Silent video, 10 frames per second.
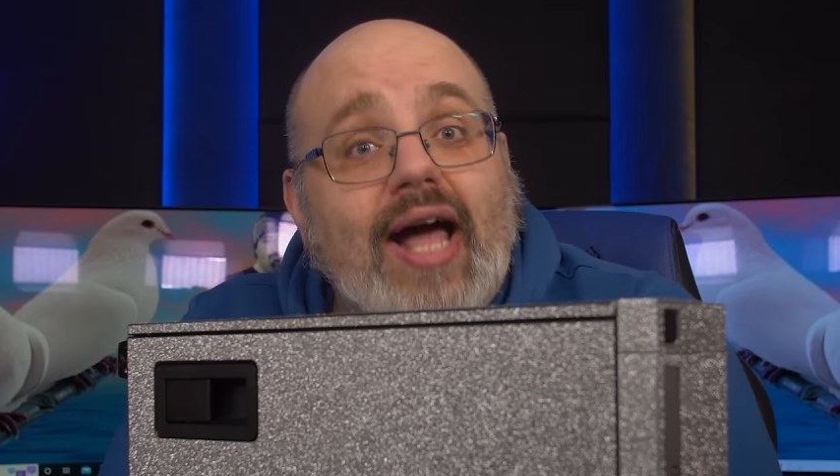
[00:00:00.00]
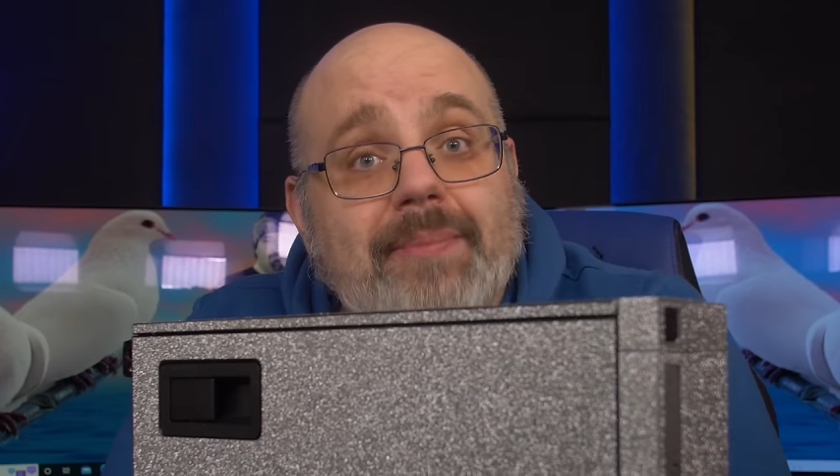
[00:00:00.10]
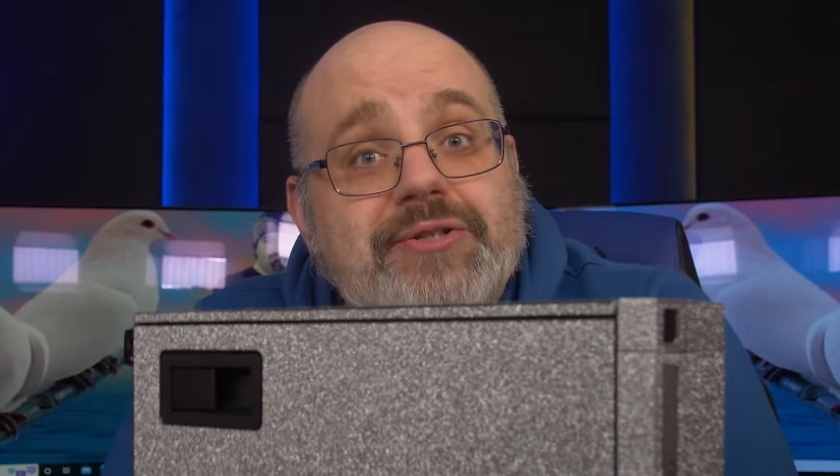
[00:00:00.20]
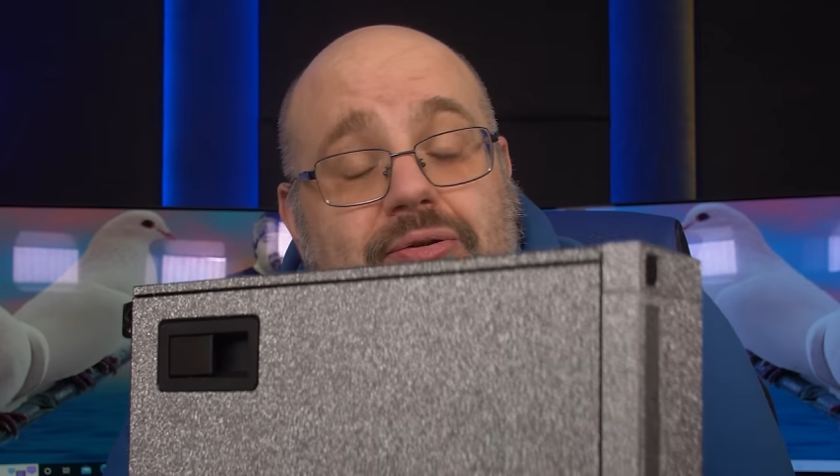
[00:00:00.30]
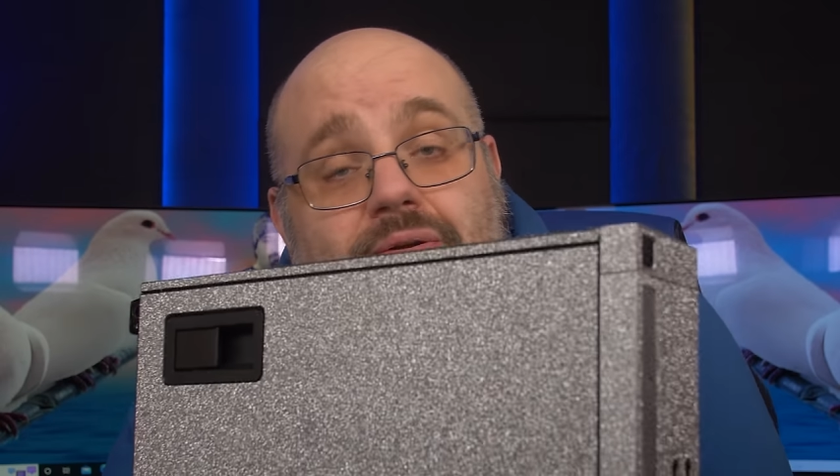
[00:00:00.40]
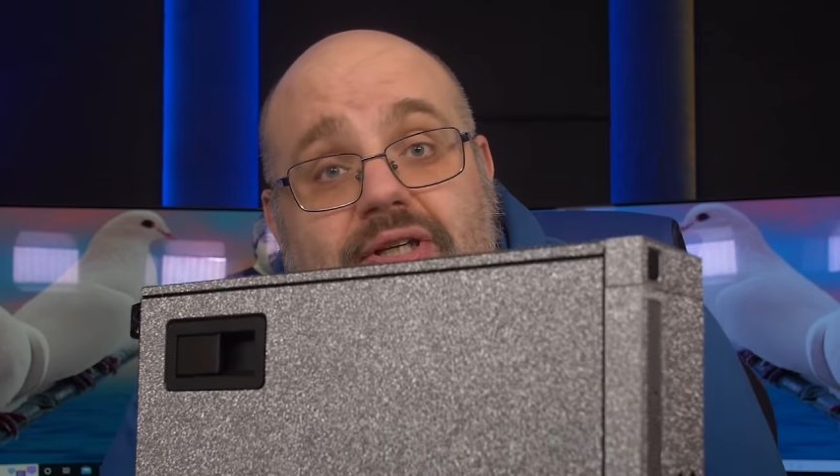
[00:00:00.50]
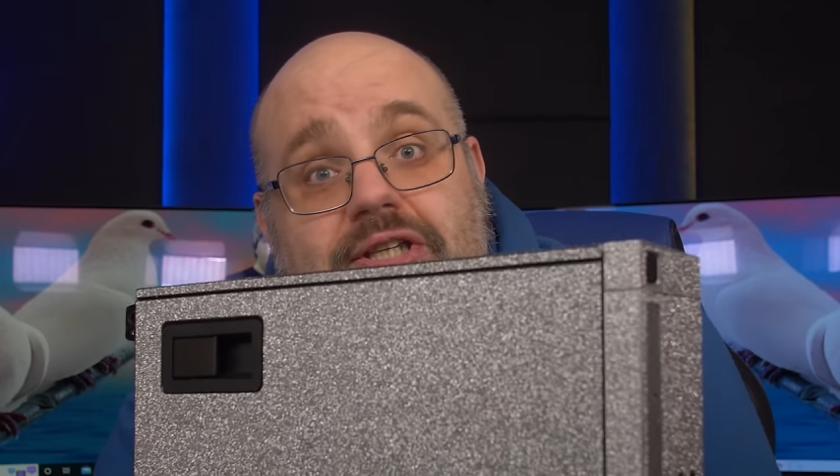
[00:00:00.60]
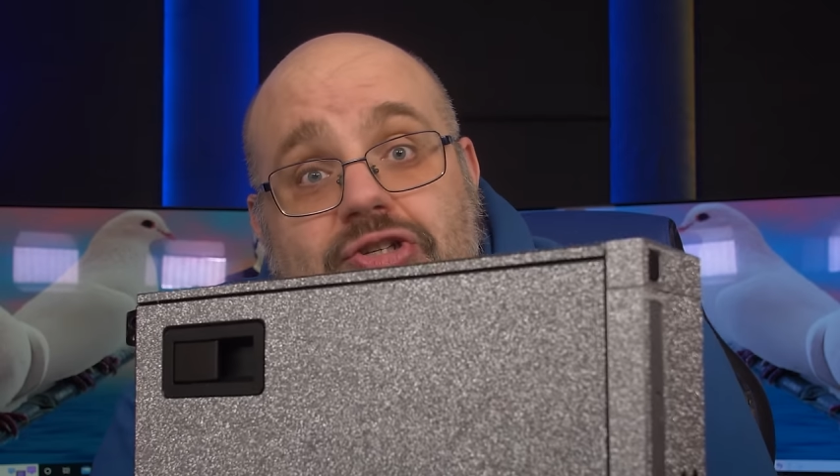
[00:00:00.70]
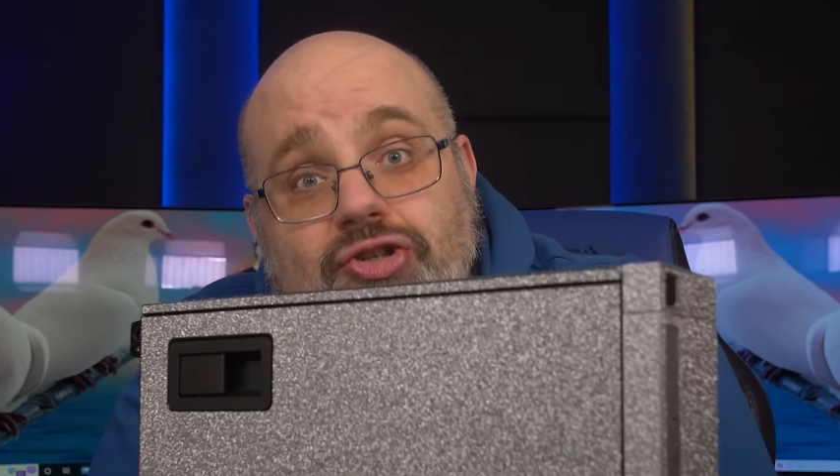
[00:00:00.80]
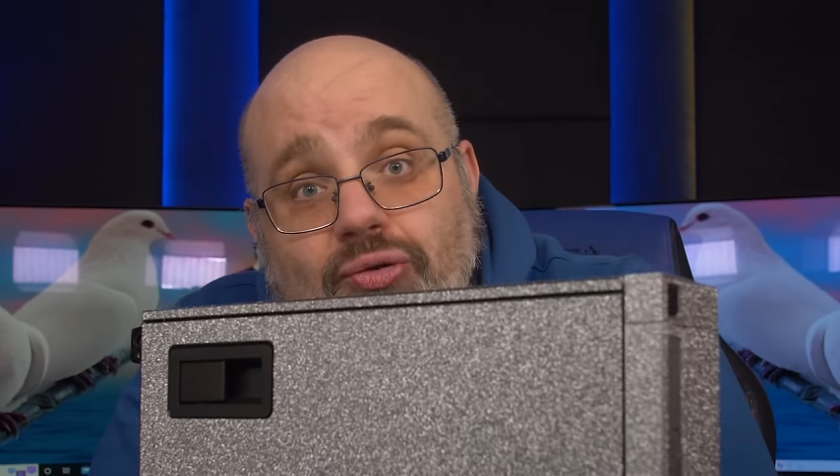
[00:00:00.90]
absolutely
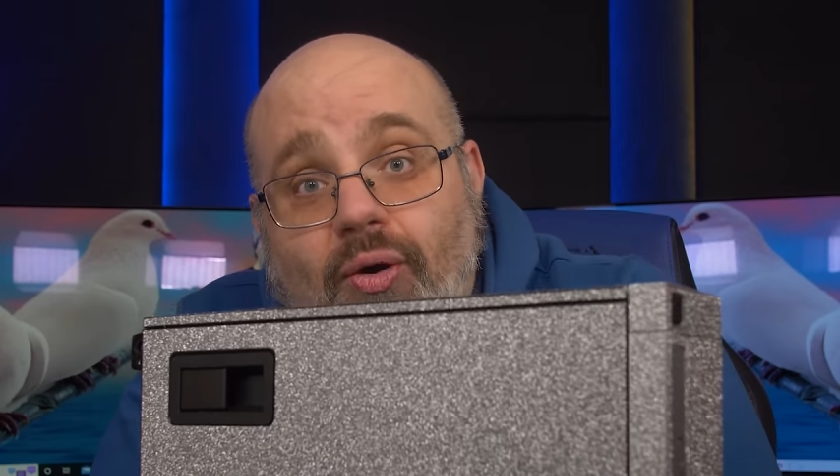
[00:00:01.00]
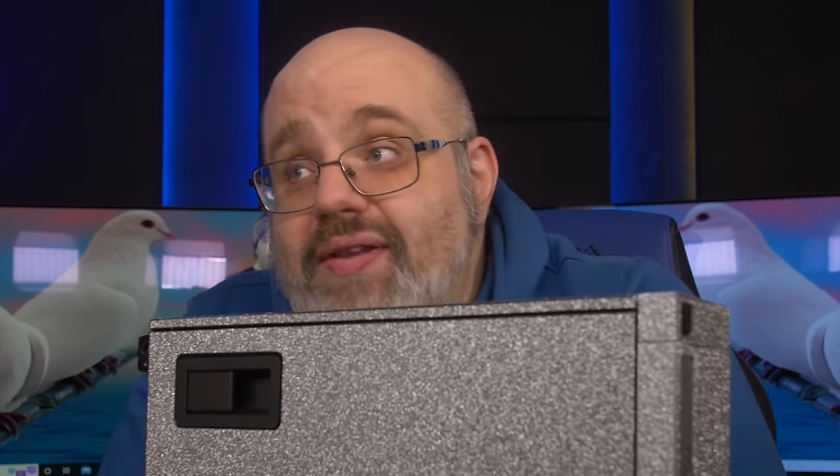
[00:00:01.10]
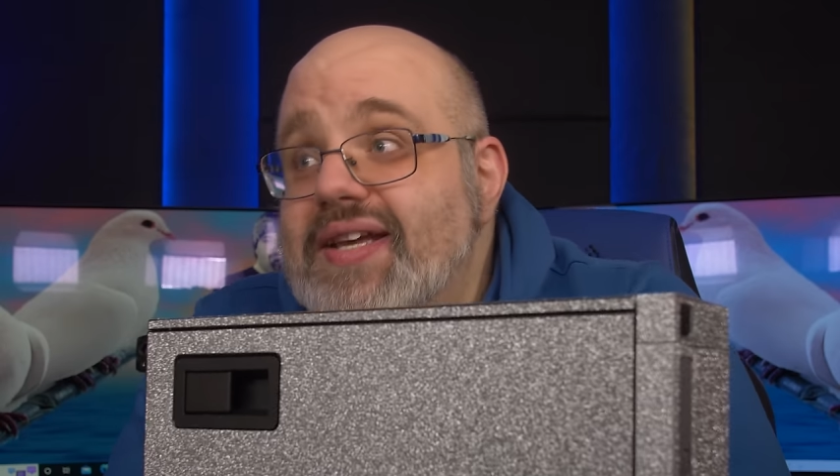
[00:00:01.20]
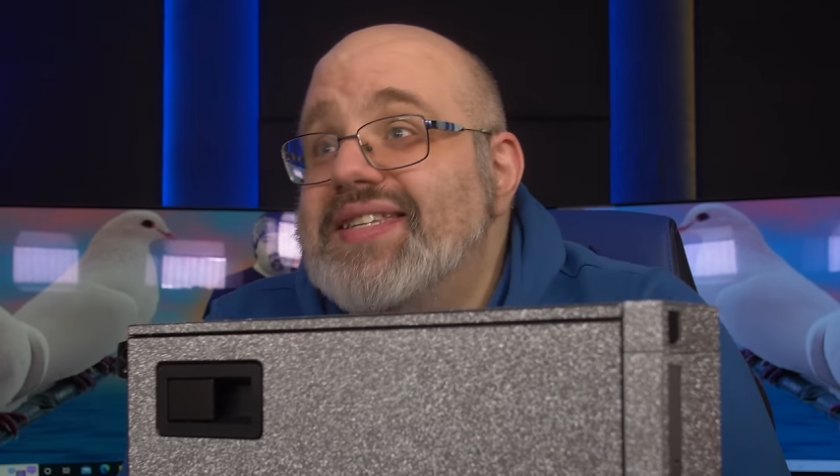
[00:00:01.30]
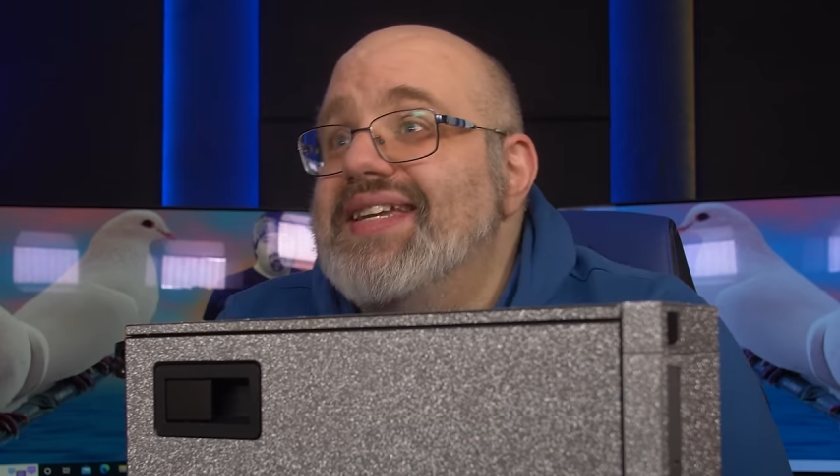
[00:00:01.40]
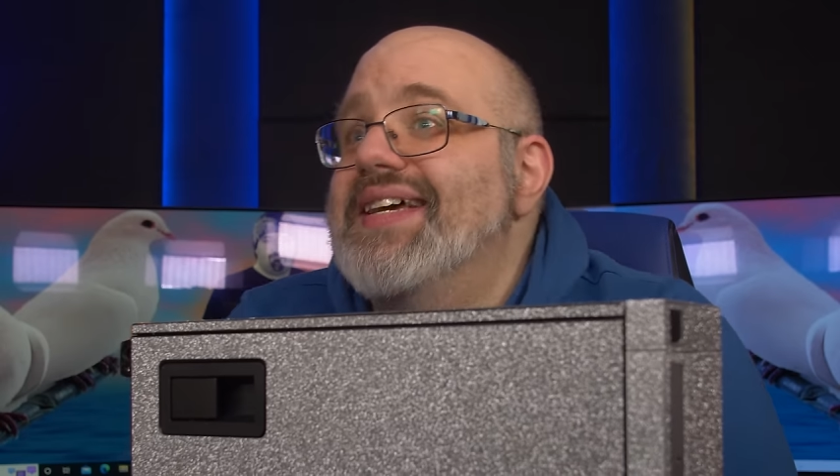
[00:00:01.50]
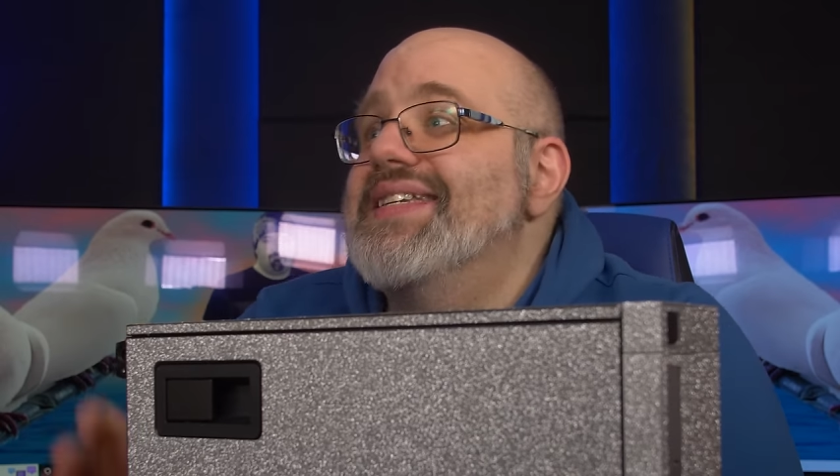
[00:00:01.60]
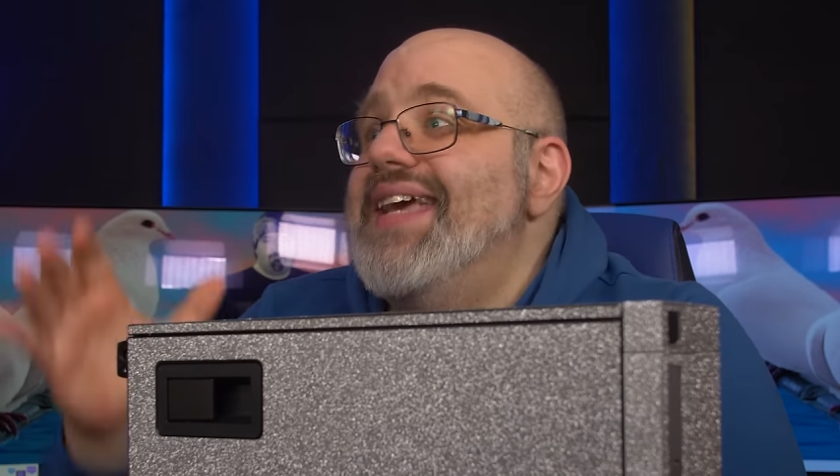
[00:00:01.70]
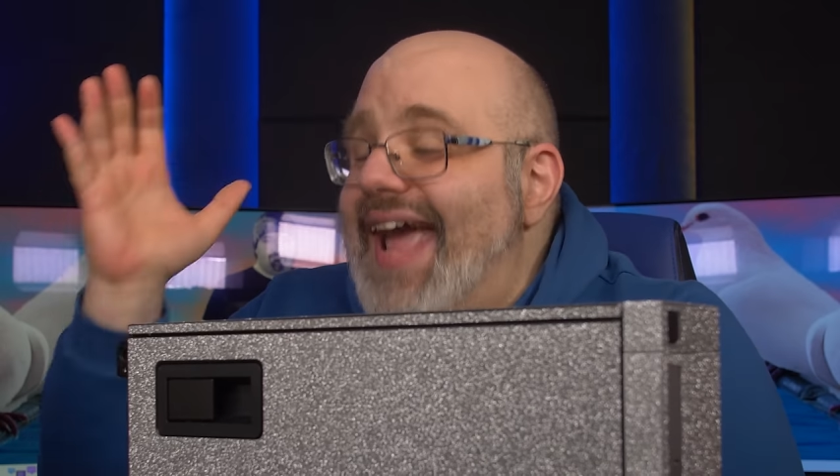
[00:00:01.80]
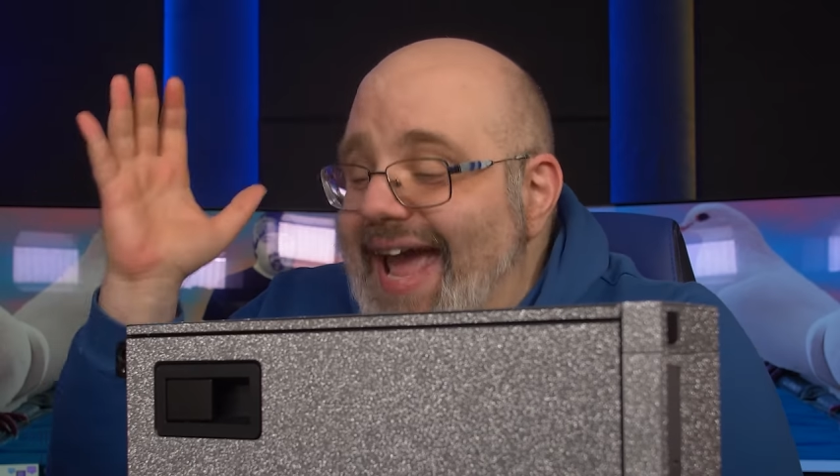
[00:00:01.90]
destroy this. It
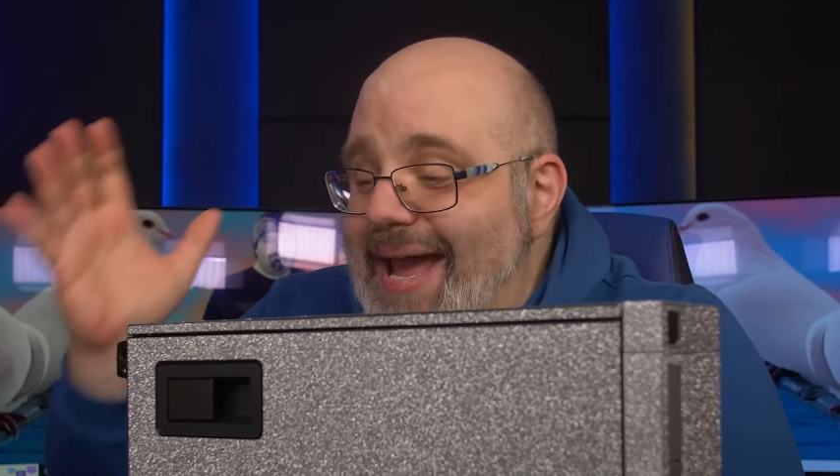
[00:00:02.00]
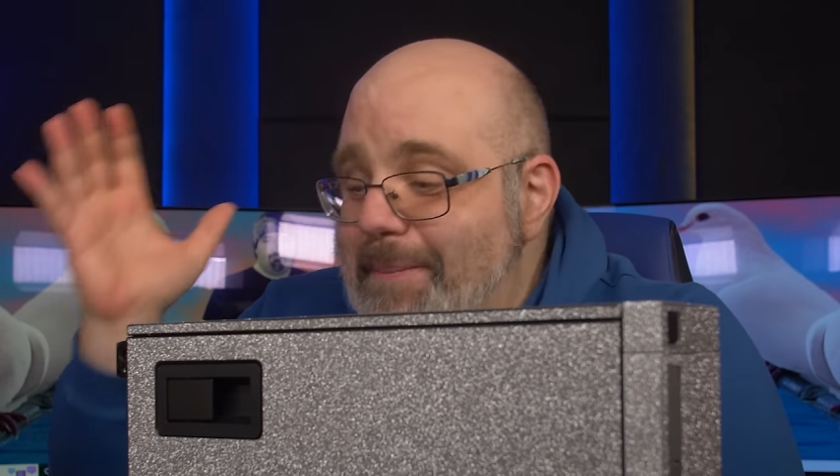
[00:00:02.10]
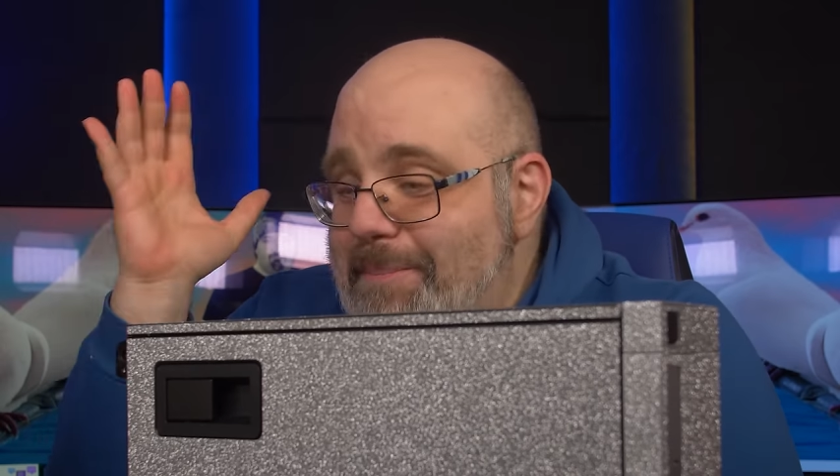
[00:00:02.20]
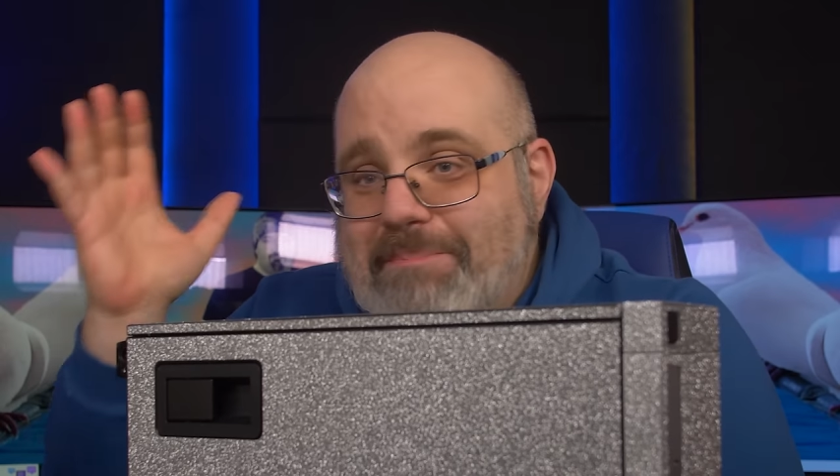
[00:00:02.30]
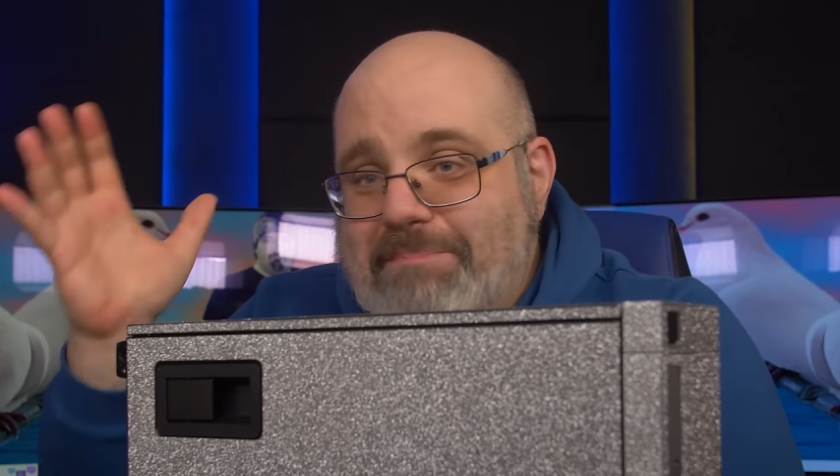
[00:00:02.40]
has eight,